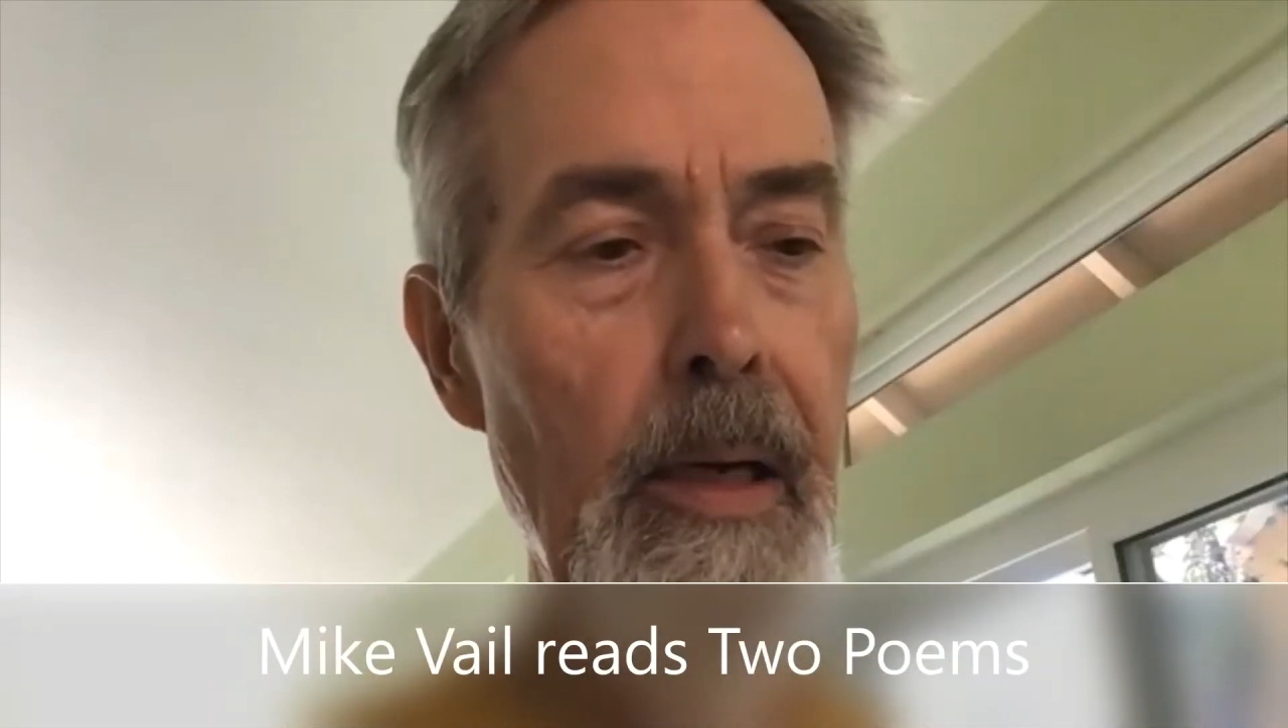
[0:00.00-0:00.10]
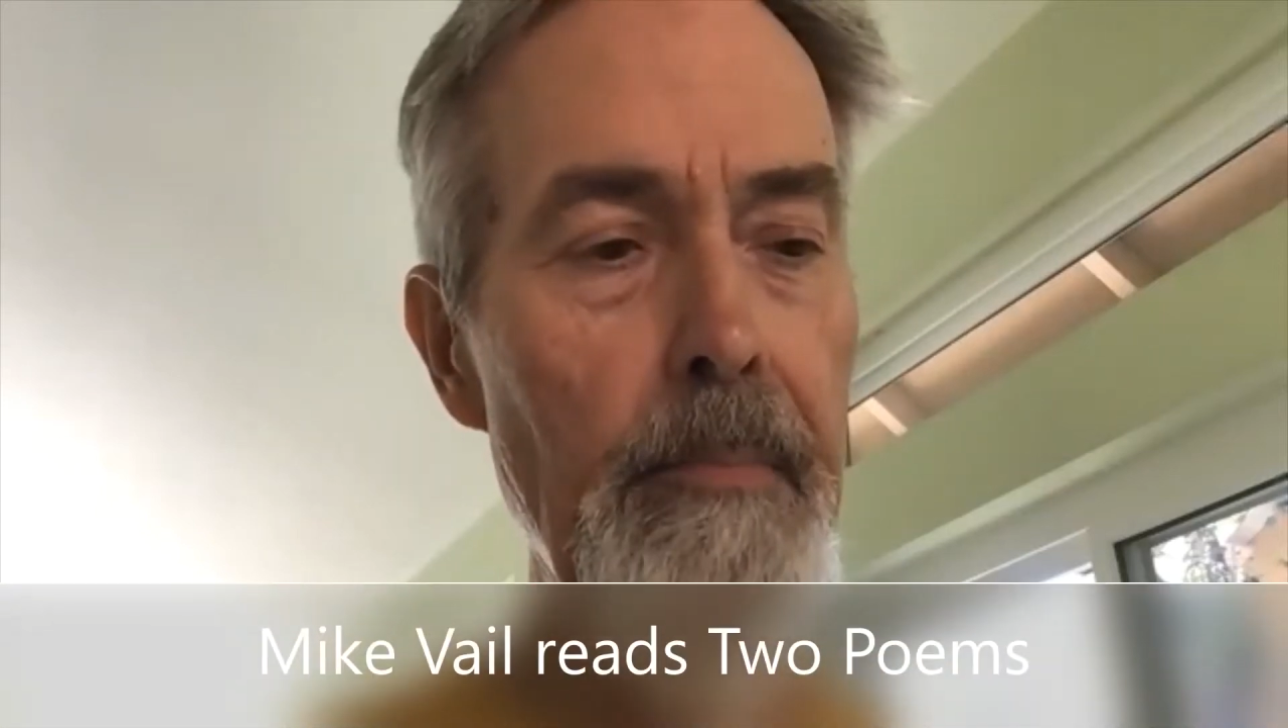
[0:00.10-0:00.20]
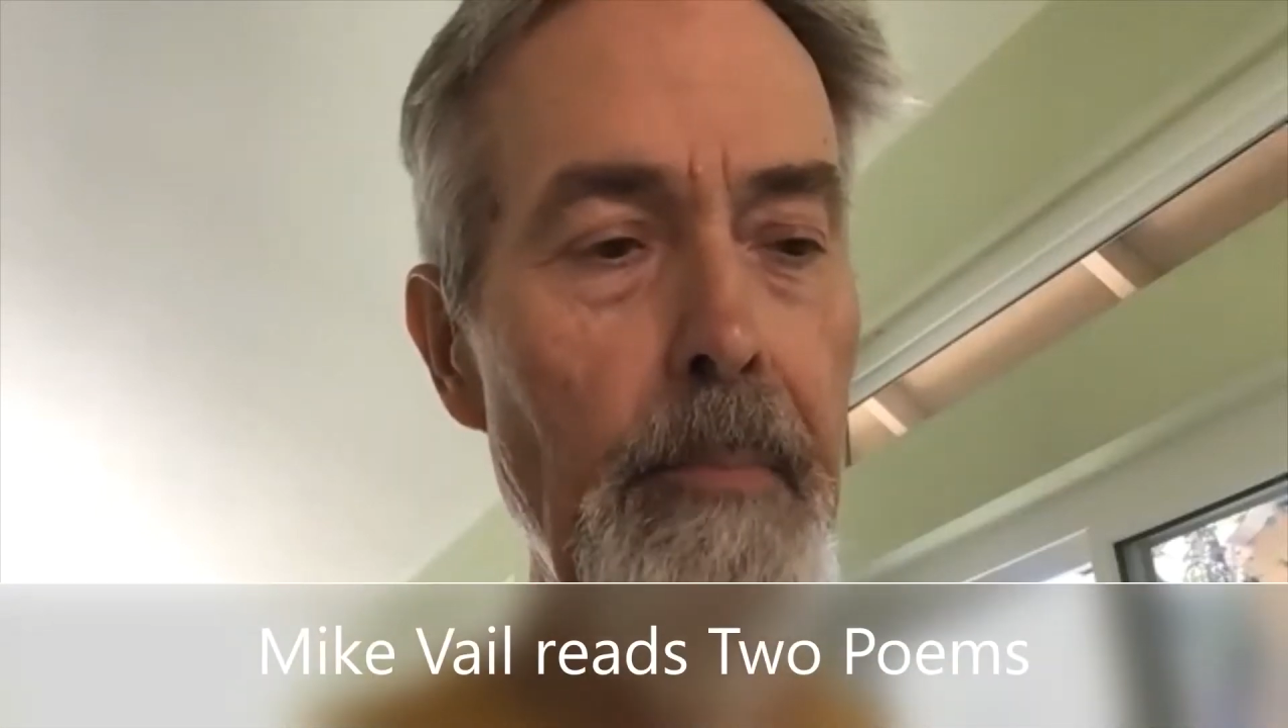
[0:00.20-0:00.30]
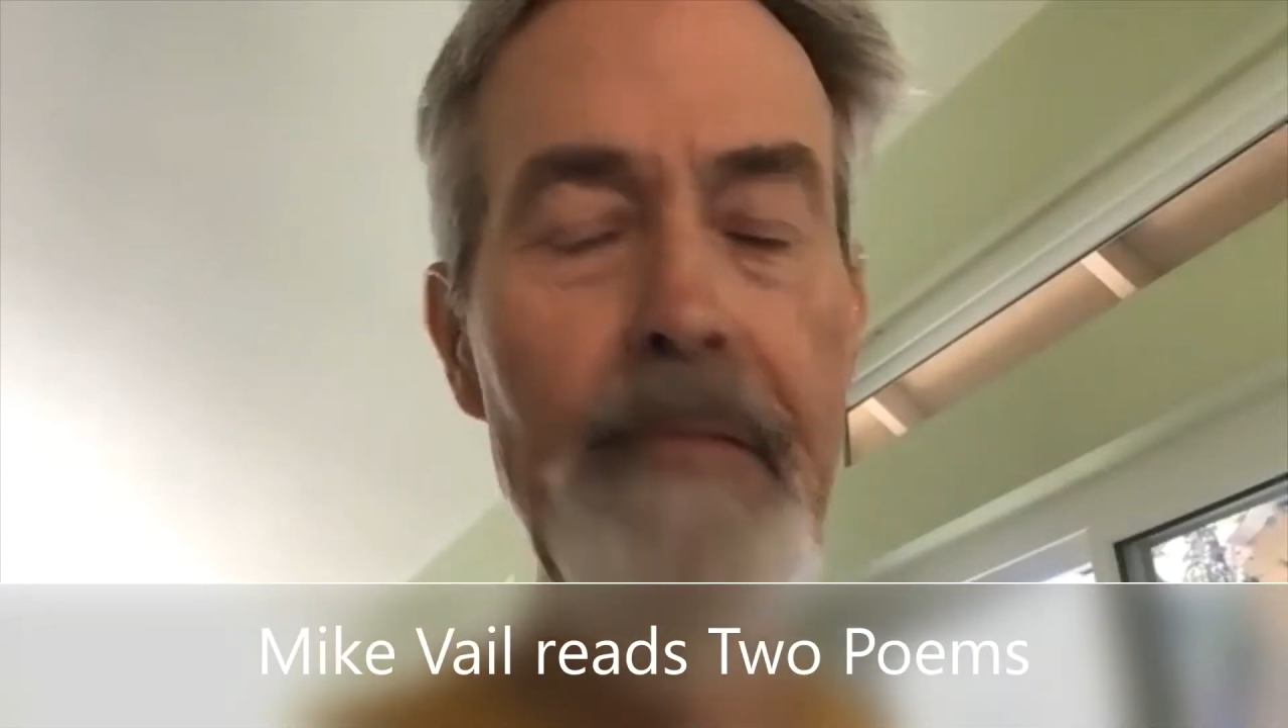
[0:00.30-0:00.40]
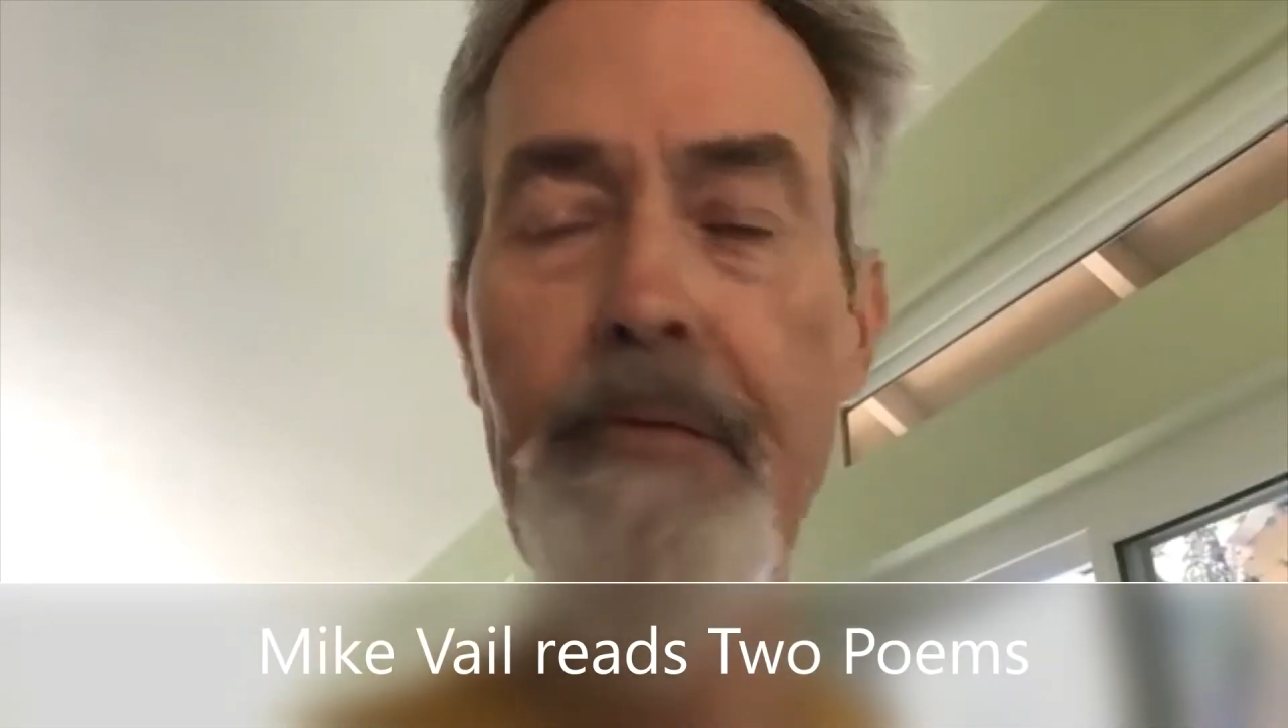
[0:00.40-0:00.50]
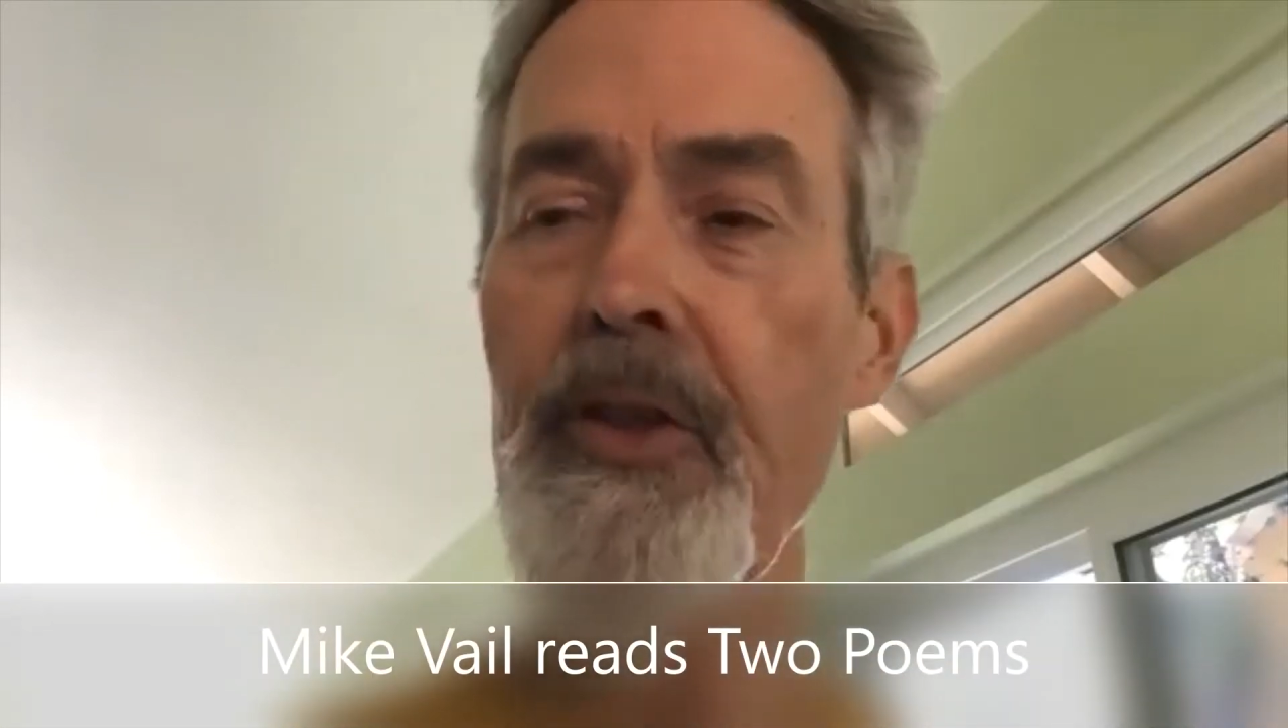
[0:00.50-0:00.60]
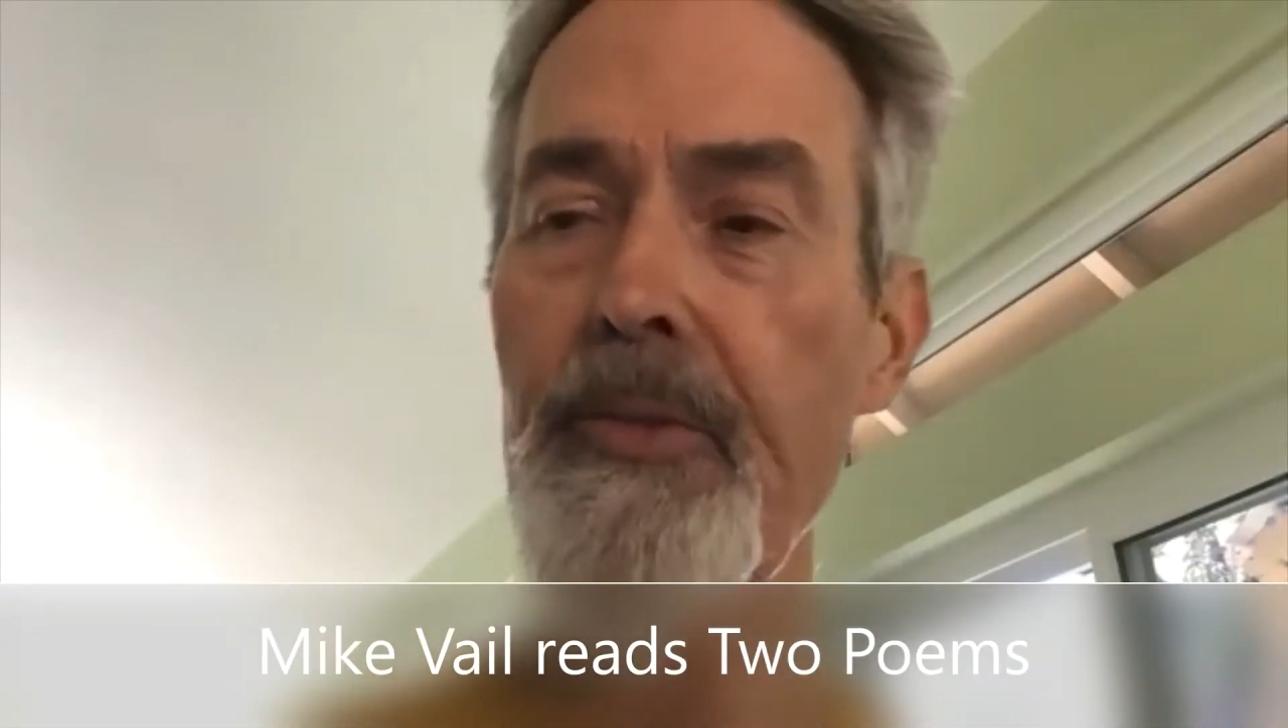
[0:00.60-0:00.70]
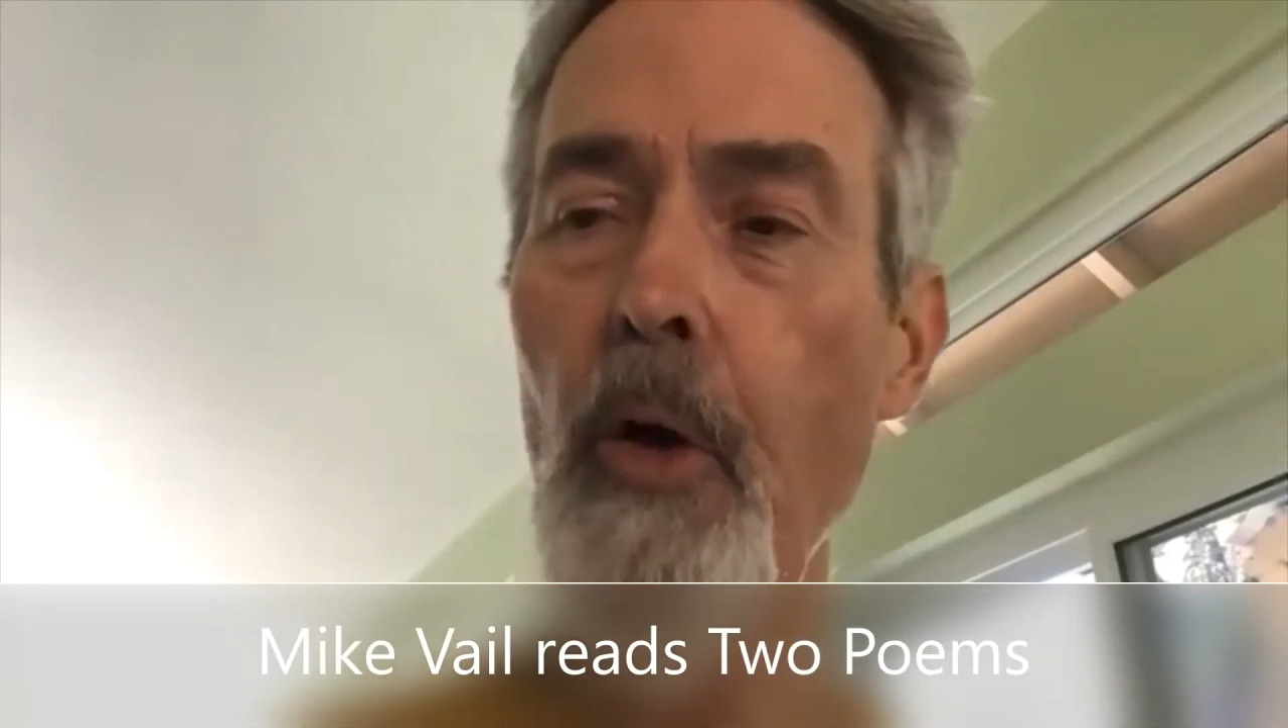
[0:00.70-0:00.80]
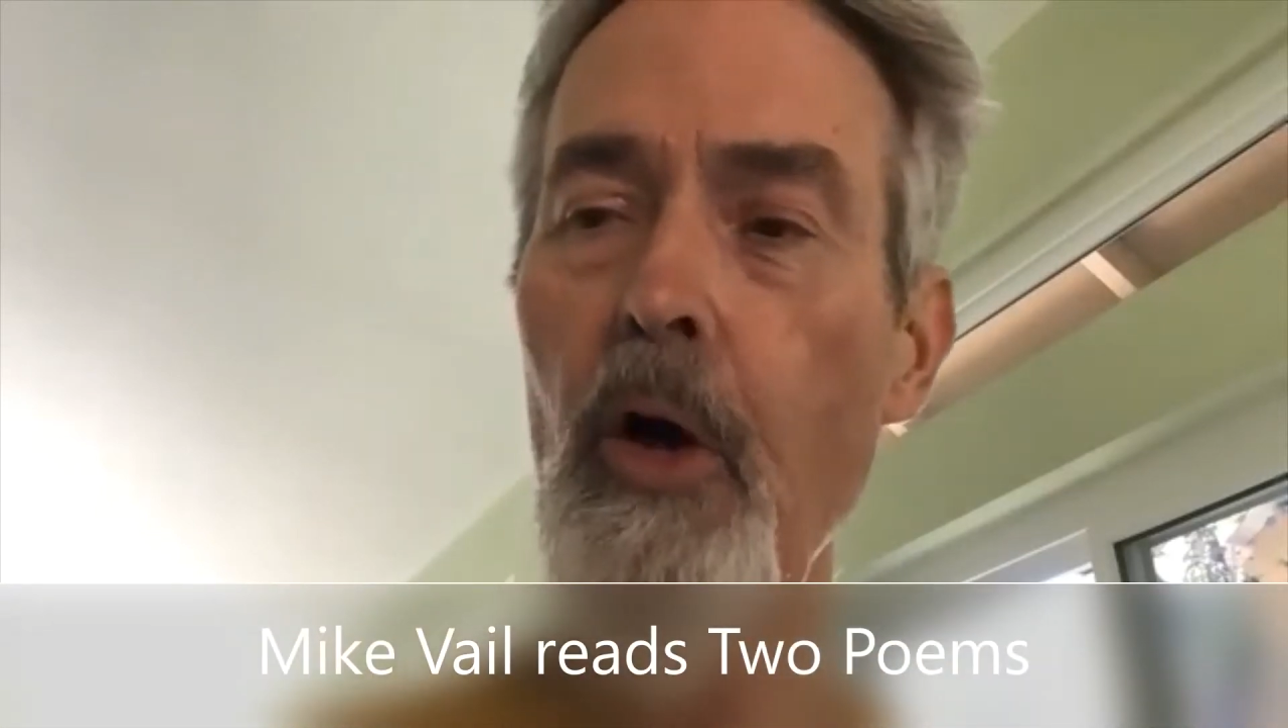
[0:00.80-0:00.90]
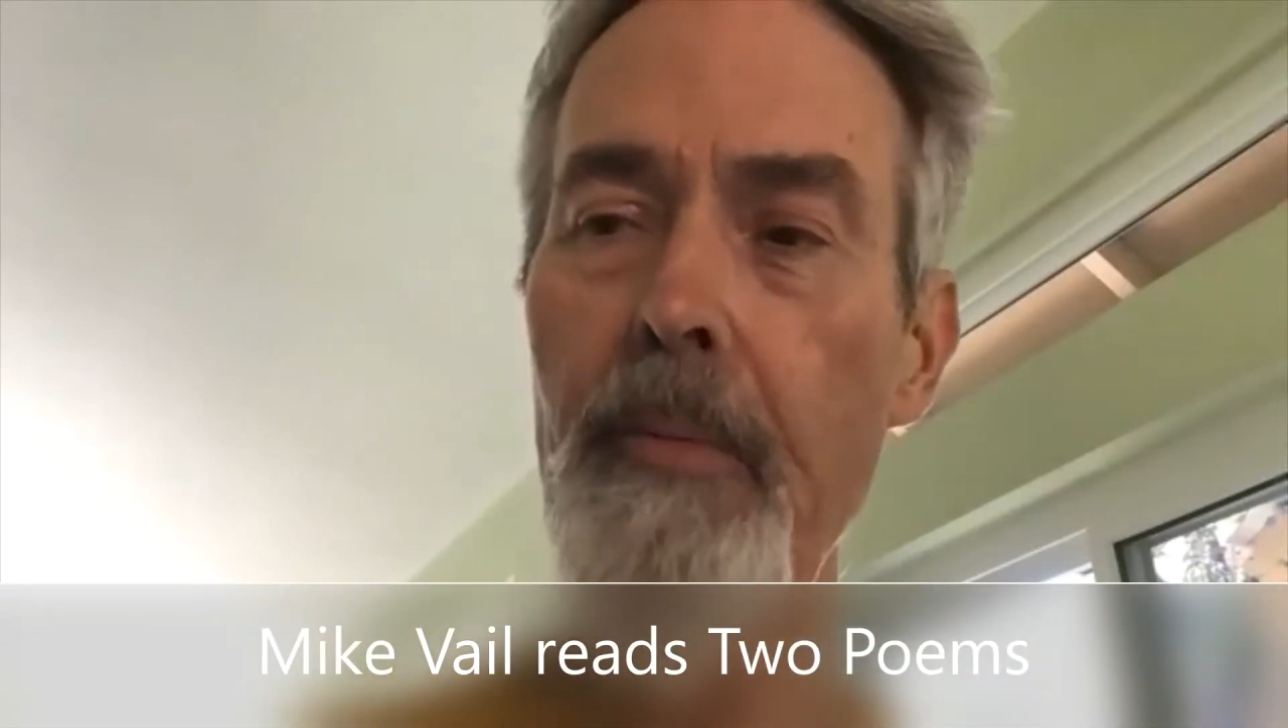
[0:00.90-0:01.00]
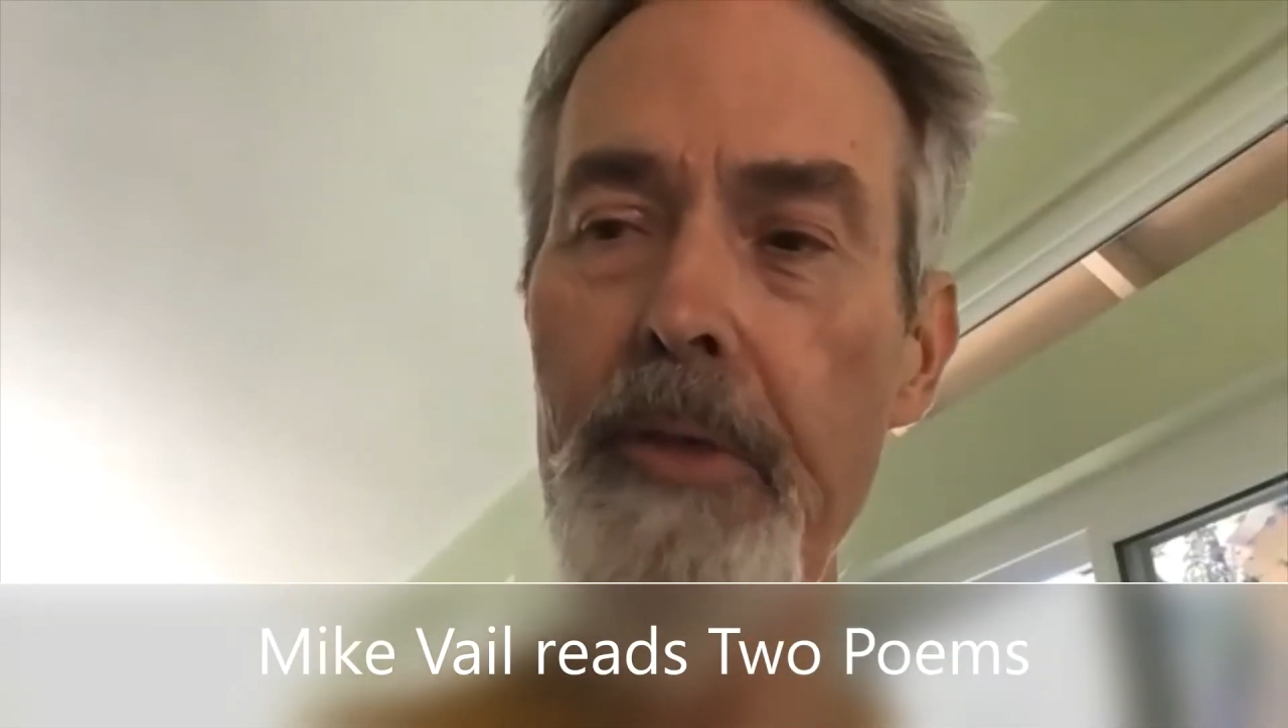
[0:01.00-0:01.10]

My first poem